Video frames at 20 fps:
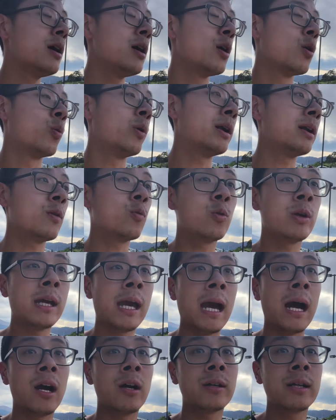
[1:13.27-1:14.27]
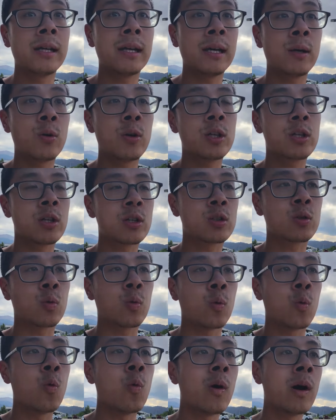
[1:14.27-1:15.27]
when in reality it was just
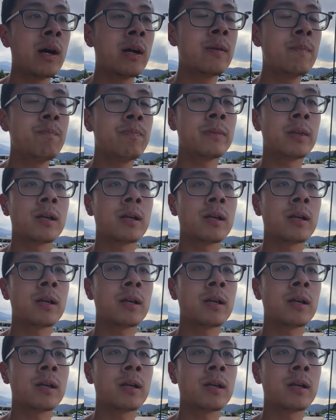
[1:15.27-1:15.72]
one